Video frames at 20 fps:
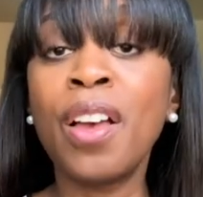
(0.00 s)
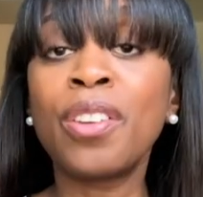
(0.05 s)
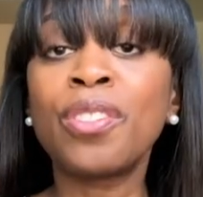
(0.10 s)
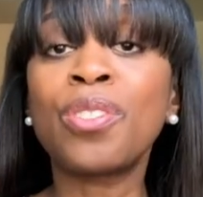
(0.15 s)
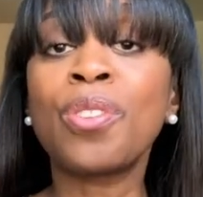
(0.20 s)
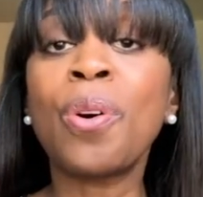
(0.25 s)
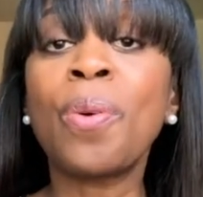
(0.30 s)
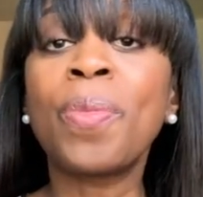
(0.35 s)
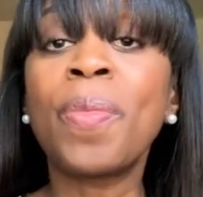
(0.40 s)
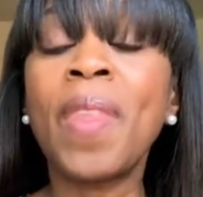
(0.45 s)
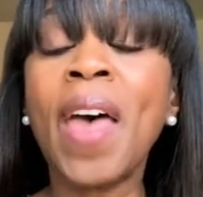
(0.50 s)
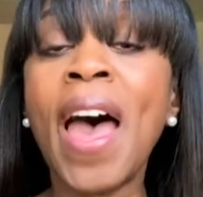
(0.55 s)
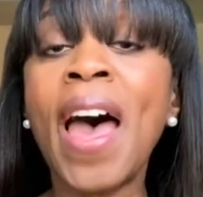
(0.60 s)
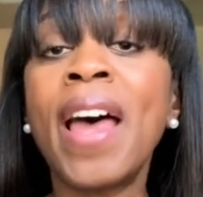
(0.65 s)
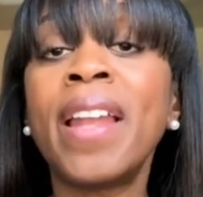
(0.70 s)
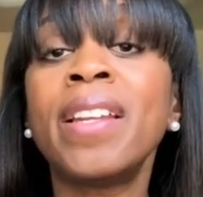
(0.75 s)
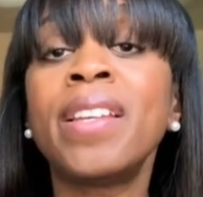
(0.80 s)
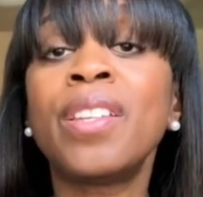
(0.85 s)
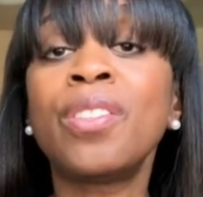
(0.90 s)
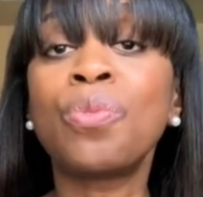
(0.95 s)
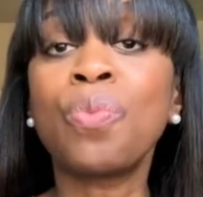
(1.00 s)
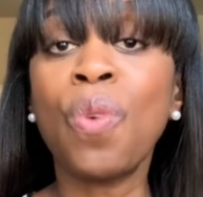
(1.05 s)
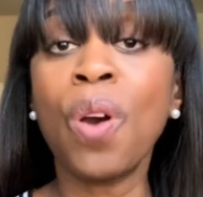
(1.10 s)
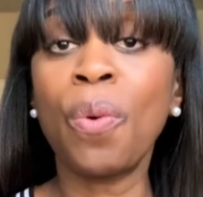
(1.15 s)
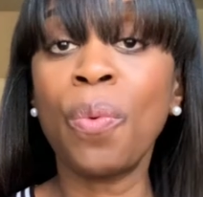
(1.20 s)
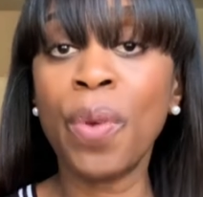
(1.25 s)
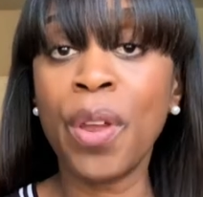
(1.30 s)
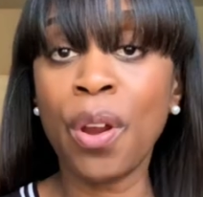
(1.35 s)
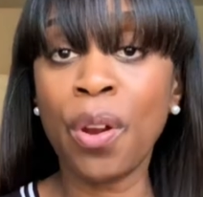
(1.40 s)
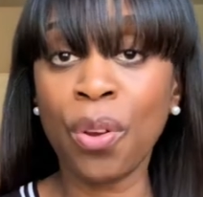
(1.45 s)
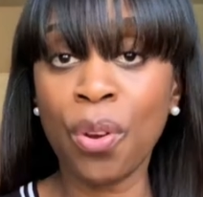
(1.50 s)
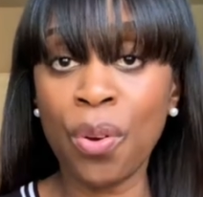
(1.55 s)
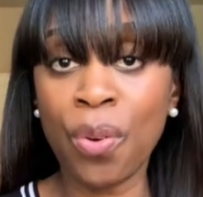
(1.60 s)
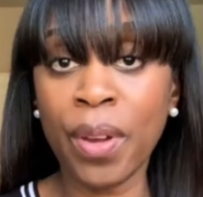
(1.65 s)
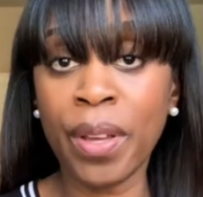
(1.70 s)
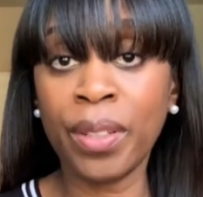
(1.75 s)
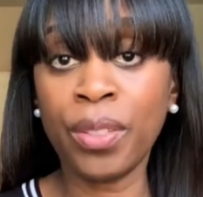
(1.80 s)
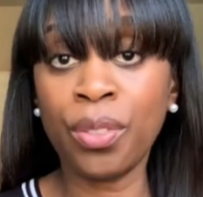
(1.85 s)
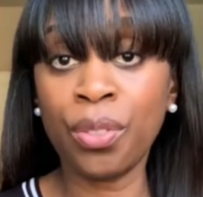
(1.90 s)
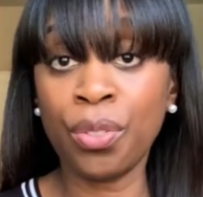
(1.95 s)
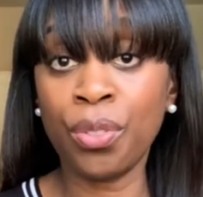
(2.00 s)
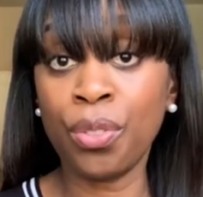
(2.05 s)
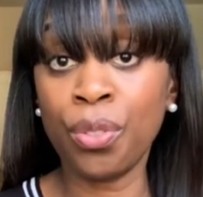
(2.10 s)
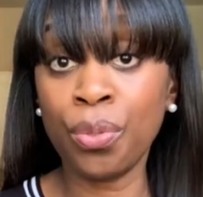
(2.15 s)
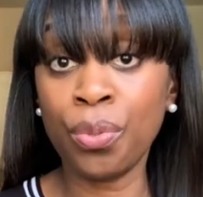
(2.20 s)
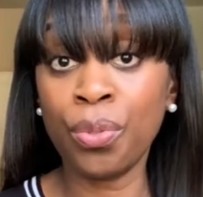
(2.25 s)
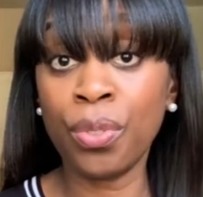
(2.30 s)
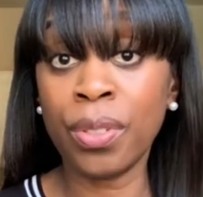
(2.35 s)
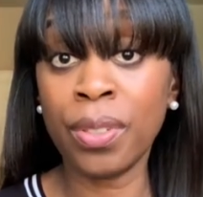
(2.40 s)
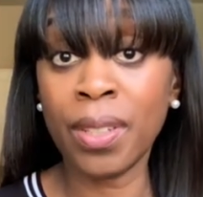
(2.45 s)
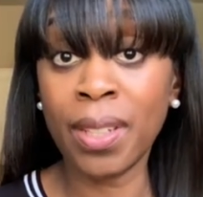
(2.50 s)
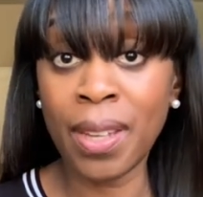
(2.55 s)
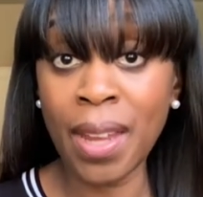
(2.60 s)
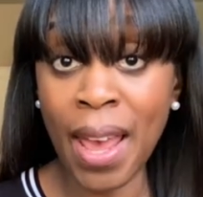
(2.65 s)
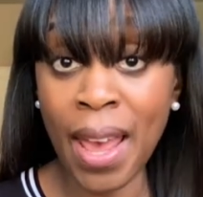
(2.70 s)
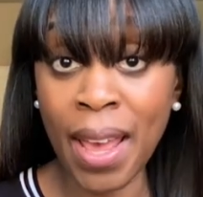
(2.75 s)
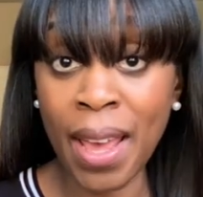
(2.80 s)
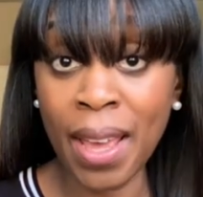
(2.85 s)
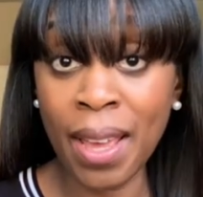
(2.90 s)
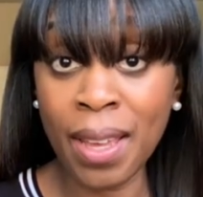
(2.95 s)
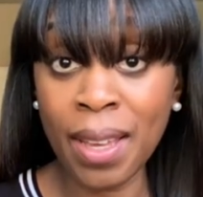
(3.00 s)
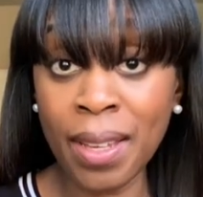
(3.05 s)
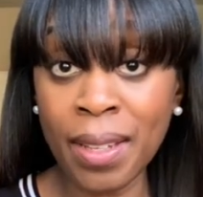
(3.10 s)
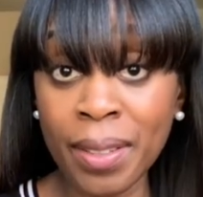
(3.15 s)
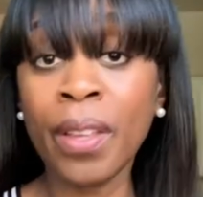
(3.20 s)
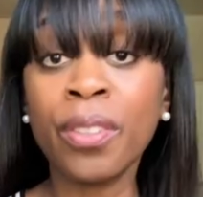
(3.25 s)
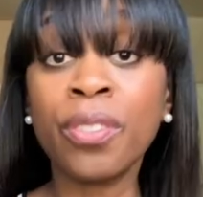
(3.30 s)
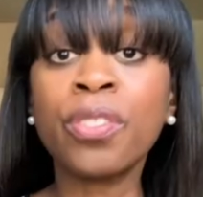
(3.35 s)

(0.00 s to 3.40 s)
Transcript: So that is what we are going to do today.